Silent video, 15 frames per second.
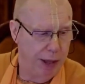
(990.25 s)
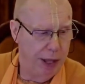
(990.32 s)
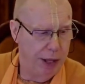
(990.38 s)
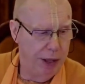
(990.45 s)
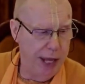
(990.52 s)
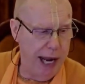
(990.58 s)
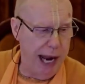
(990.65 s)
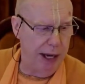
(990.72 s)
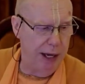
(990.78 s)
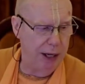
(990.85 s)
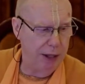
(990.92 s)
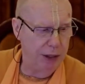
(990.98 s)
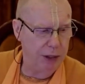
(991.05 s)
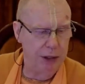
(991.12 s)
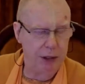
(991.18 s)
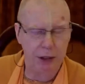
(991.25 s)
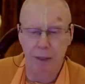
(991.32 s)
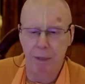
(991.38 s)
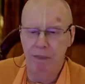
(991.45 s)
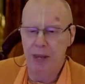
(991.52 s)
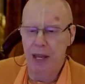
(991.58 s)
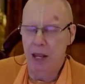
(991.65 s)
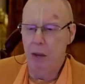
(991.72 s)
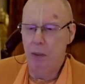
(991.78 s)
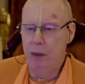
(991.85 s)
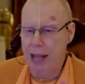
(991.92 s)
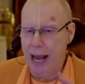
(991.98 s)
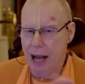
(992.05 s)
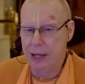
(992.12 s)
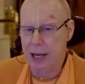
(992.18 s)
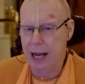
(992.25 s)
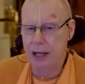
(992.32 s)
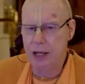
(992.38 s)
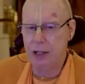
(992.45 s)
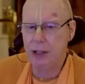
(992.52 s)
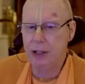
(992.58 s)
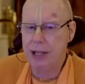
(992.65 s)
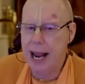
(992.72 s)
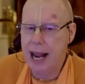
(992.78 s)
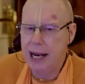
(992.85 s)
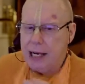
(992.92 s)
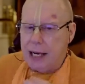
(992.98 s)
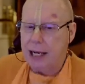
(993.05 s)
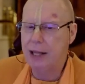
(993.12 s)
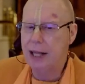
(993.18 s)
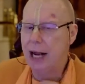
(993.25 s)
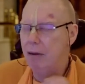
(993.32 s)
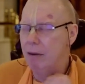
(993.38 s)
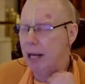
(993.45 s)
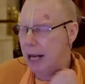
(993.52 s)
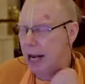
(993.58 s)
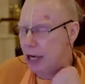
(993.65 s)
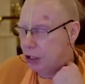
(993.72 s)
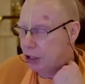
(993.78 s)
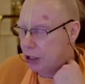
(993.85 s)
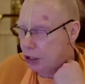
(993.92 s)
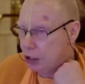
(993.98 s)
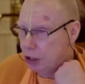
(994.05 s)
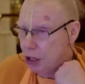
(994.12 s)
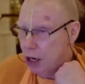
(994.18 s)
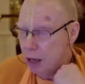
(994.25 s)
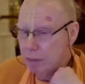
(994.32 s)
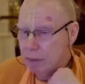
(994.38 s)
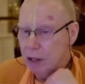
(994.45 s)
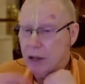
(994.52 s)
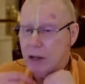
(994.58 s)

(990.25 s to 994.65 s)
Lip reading: things without understanding their relationship